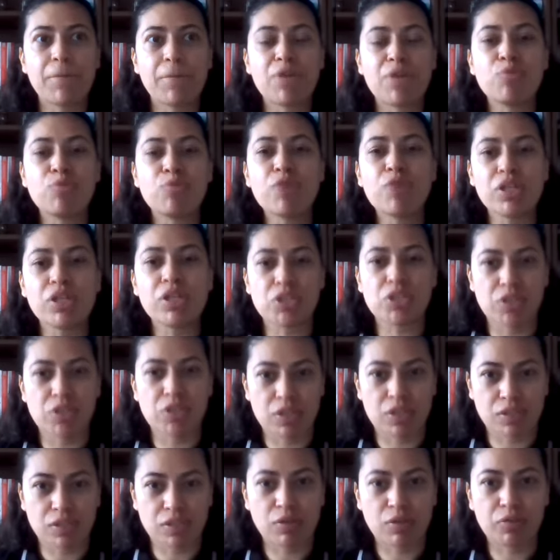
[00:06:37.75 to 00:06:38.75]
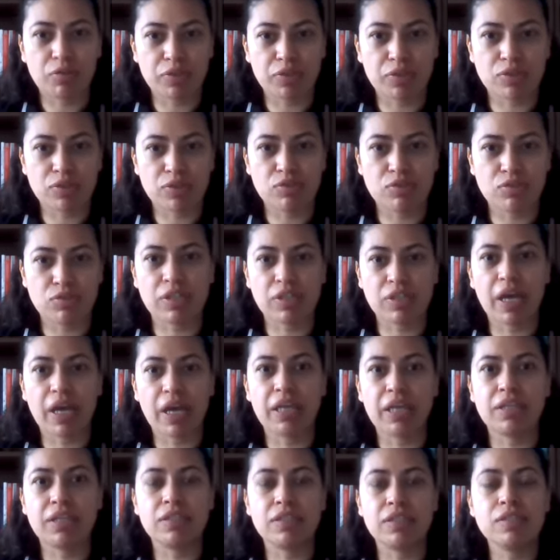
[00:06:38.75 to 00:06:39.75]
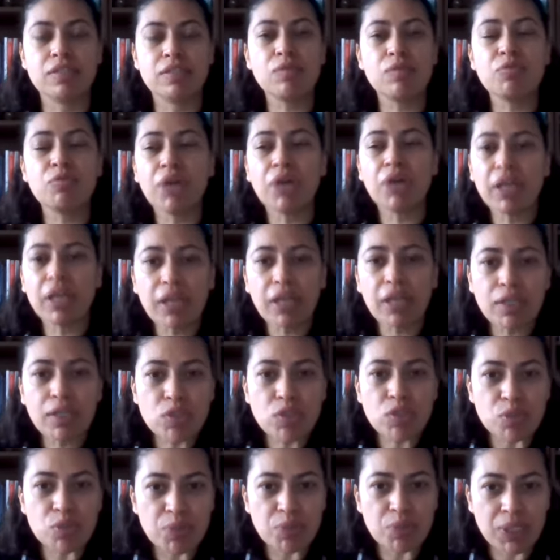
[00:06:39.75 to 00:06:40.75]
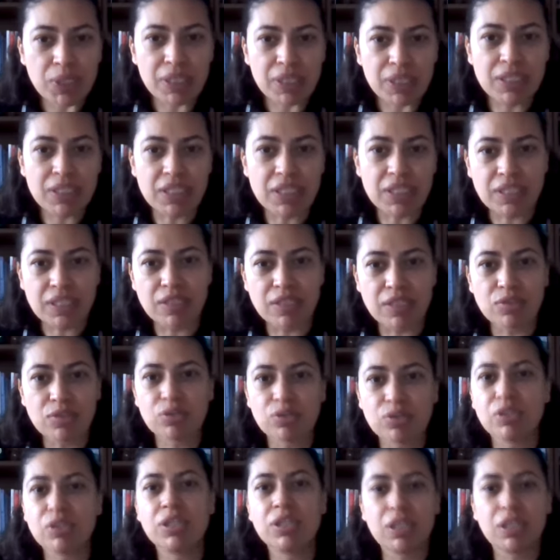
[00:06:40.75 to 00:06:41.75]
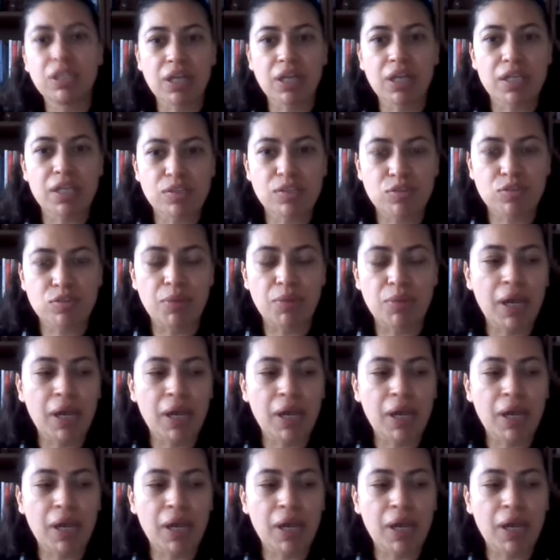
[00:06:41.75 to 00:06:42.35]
richness of the society. So why not to bring these into the classroom?